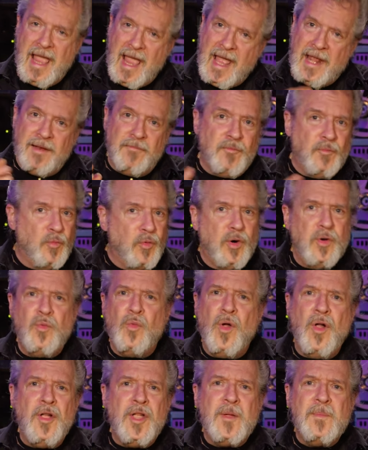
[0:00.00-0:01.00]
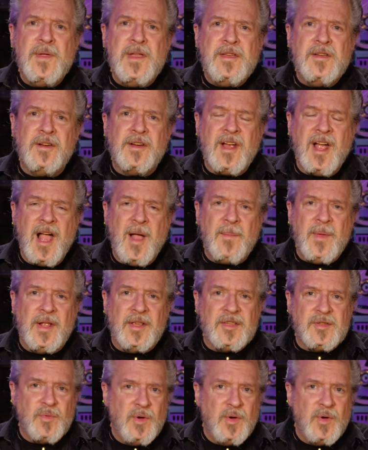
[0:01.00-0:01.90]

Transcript: And we're welcoming your comments.